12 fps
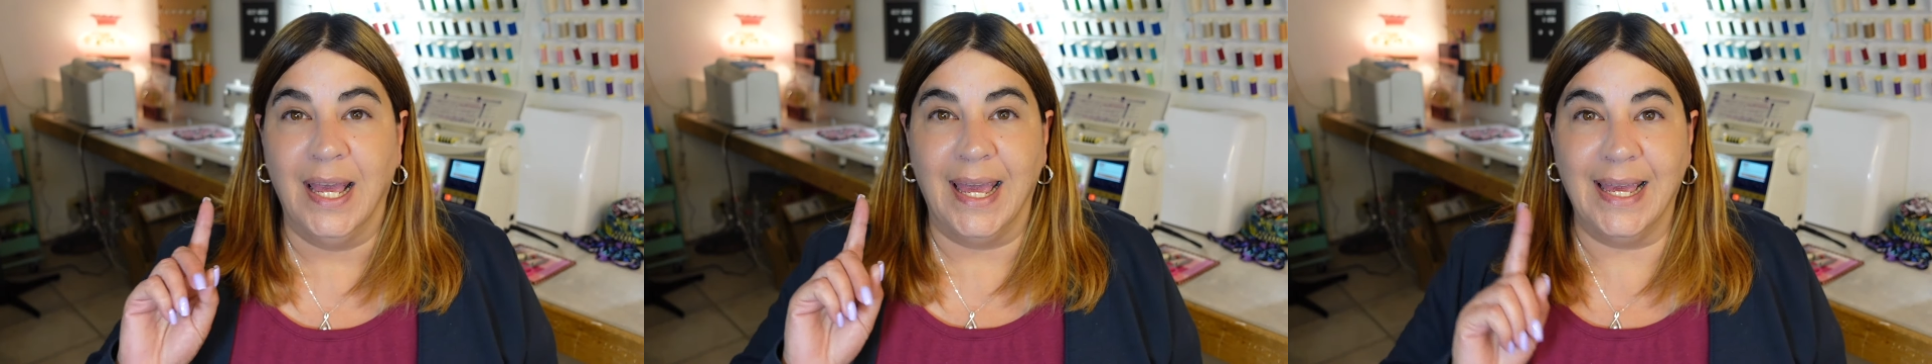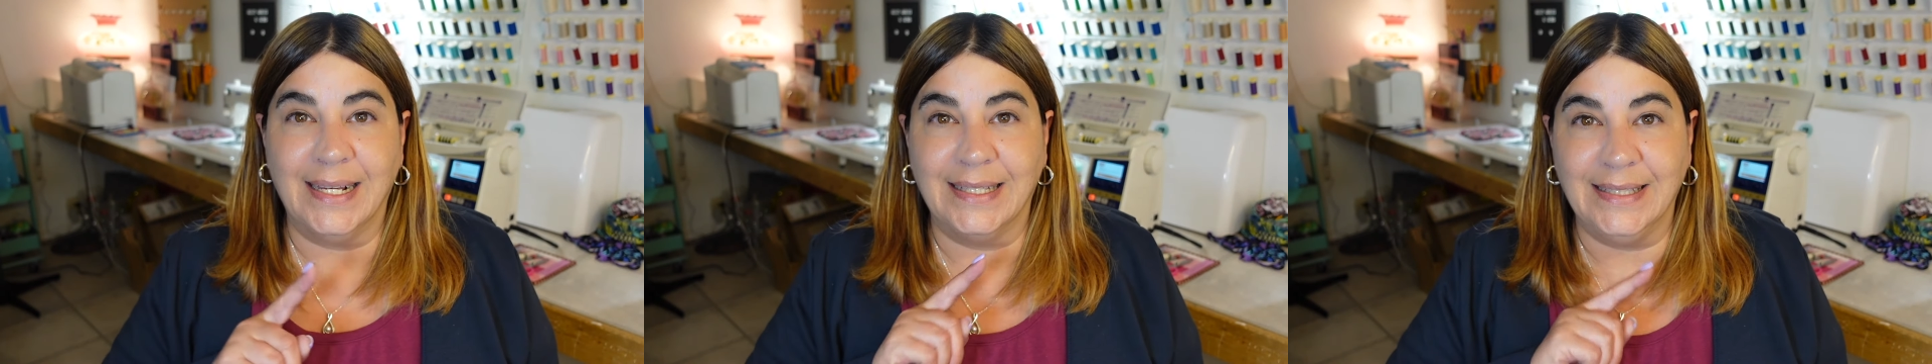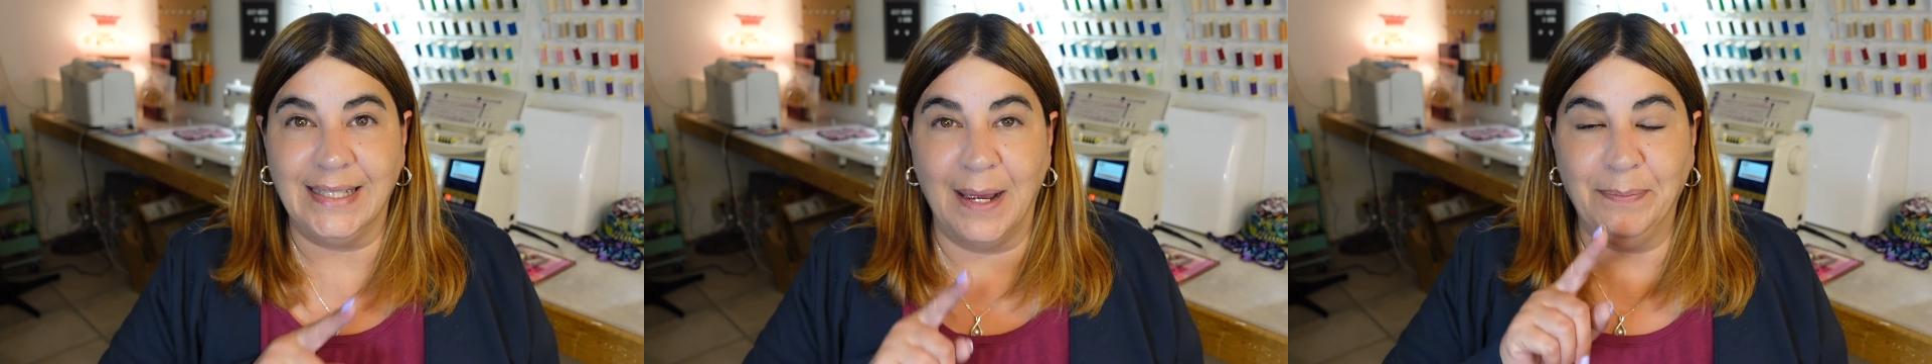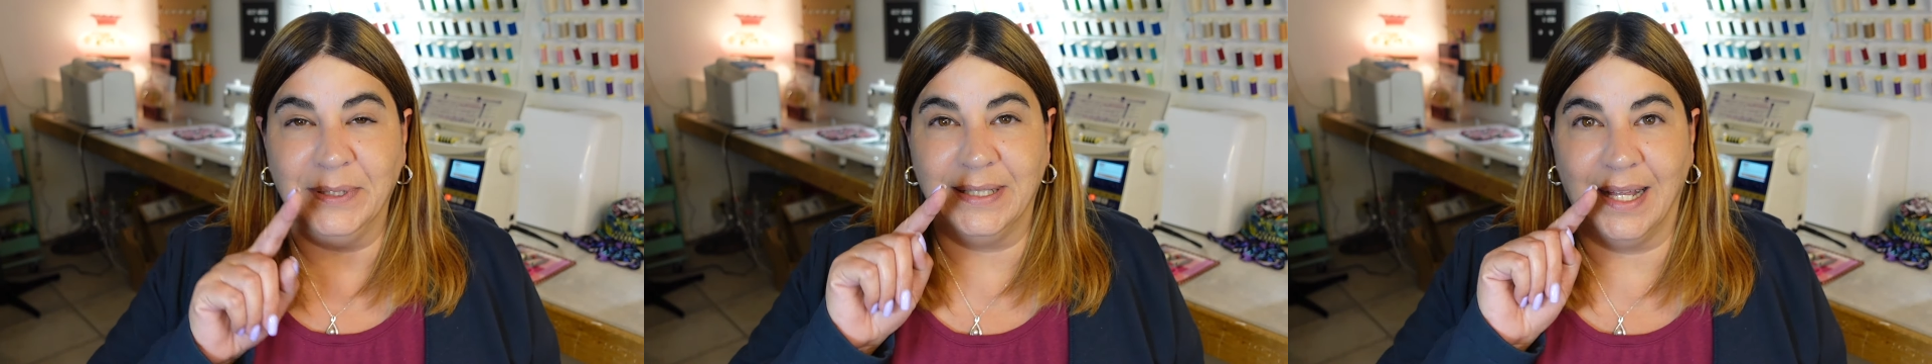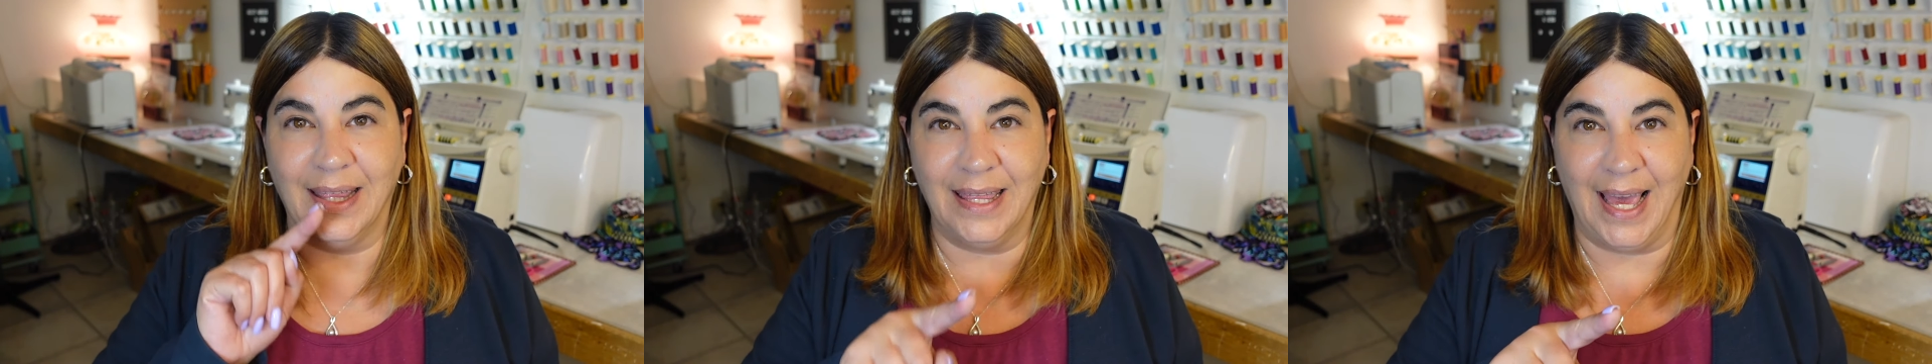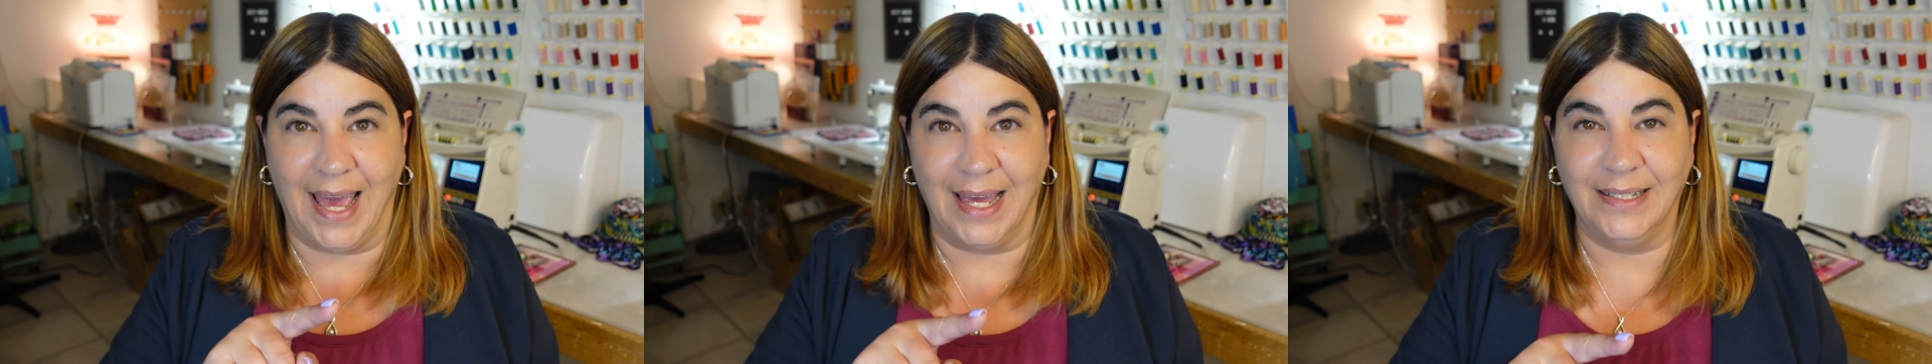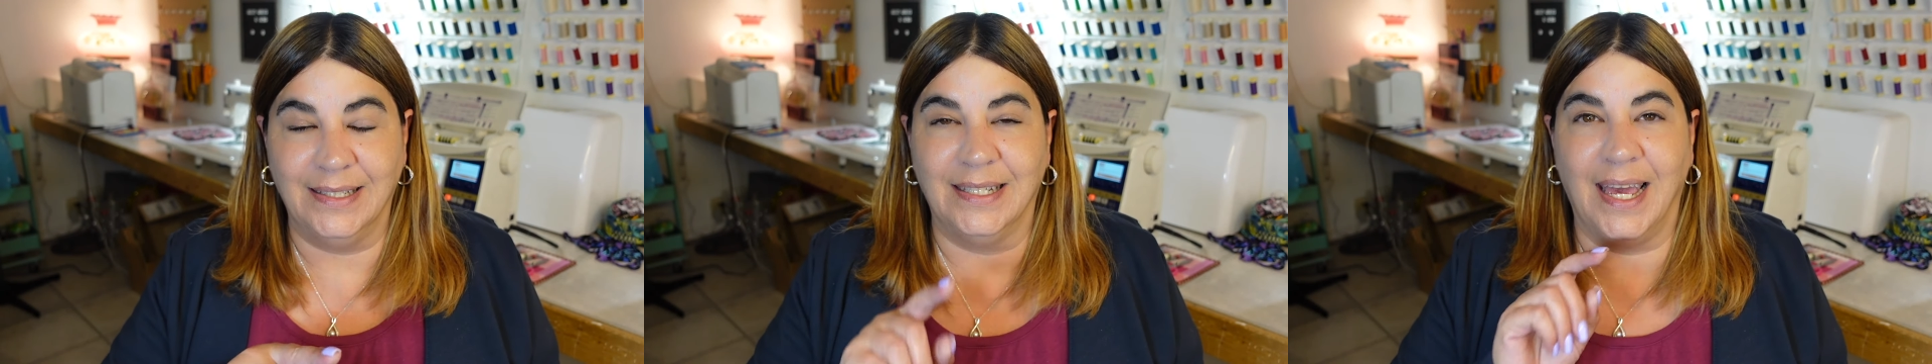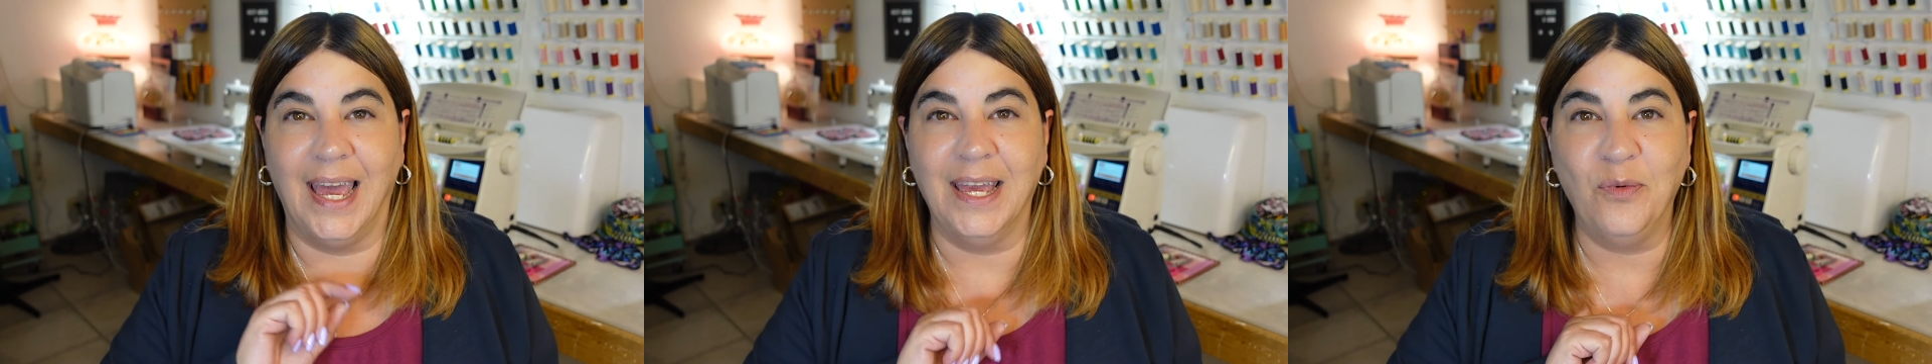except that
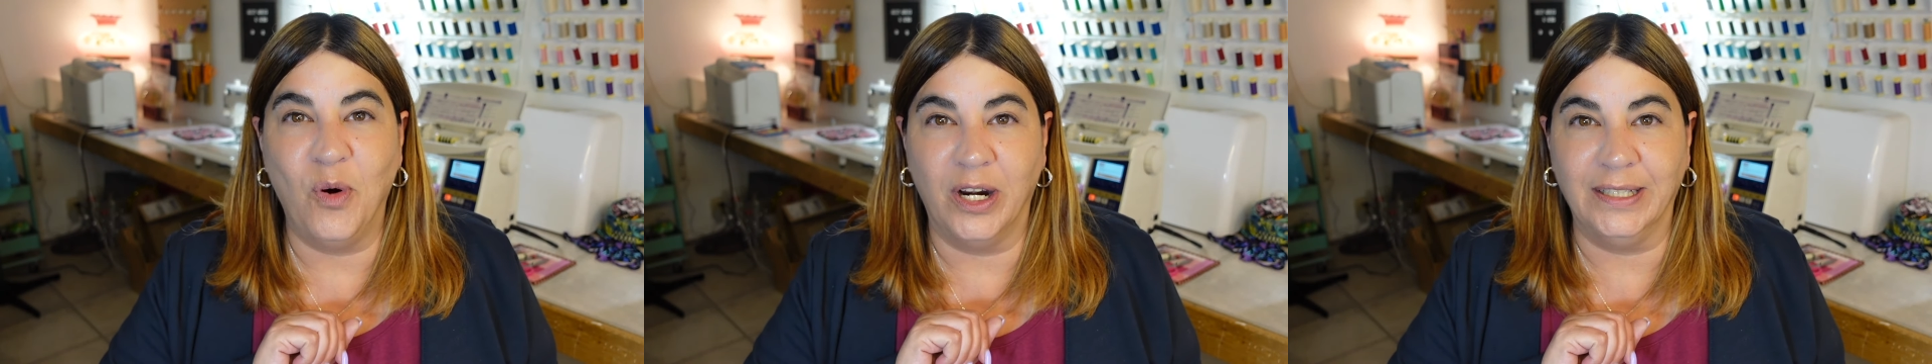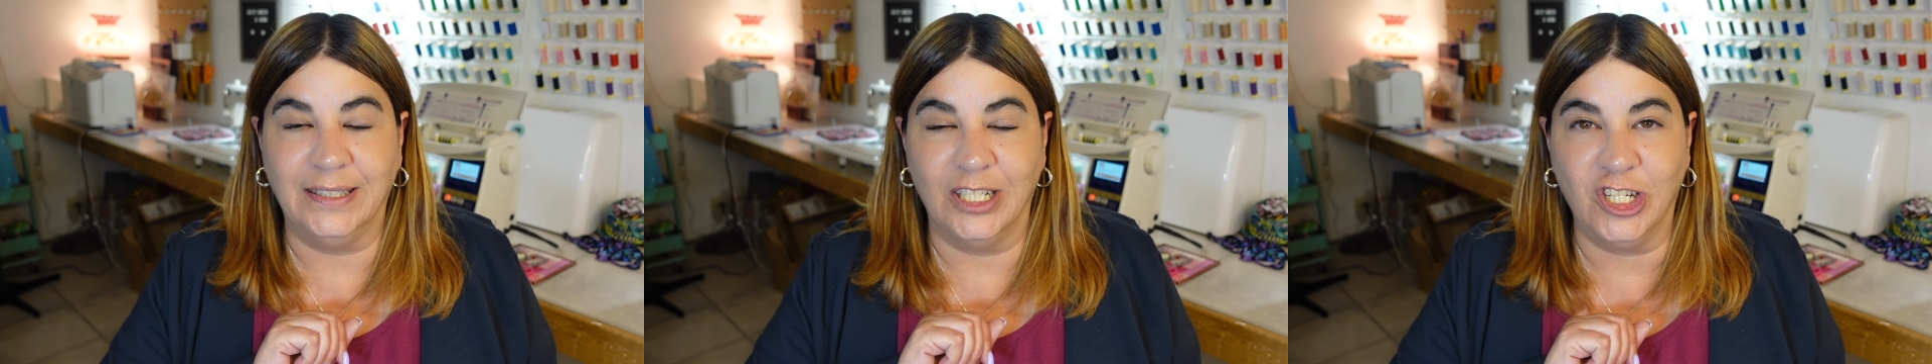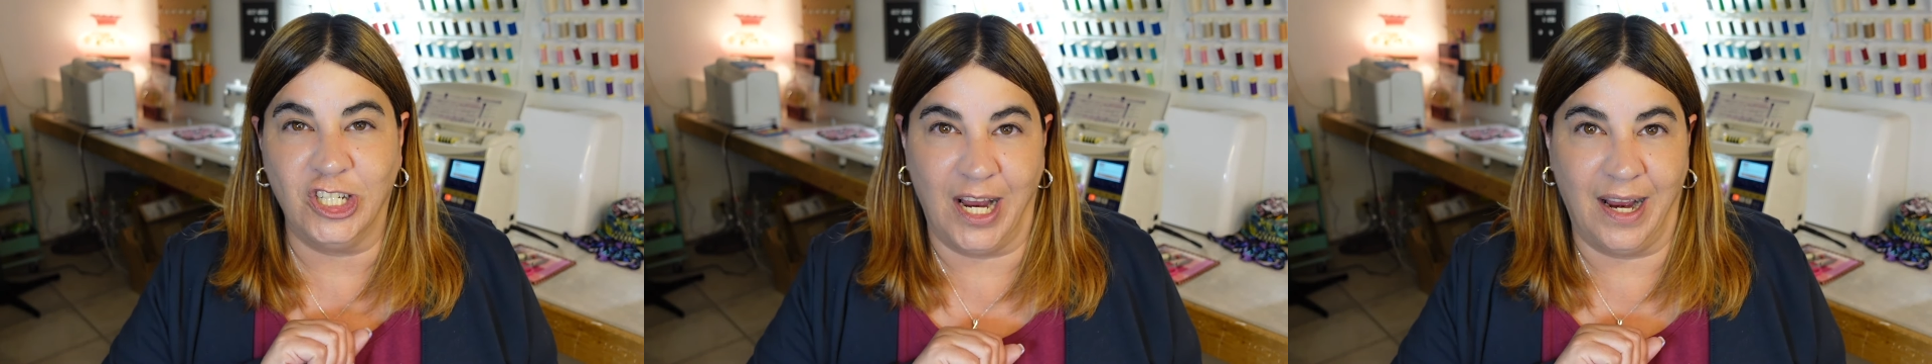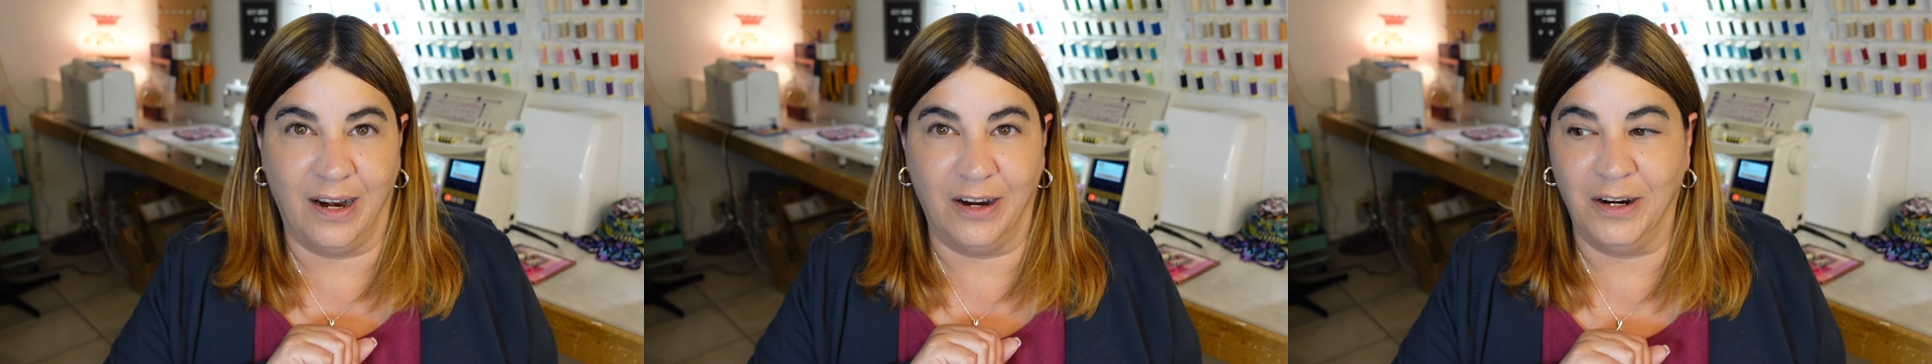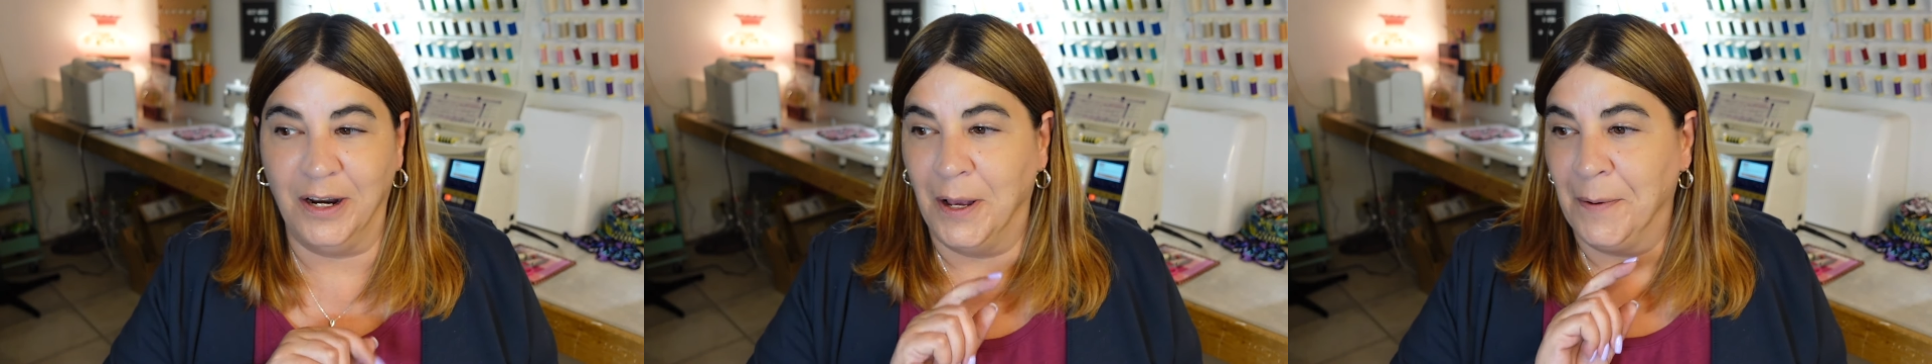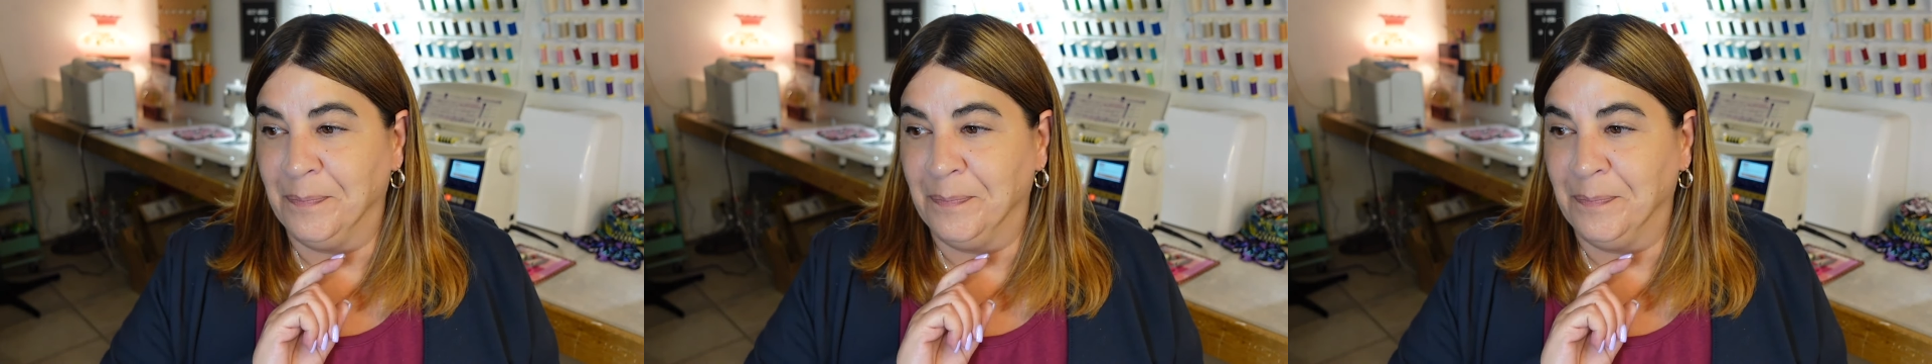I wanted to share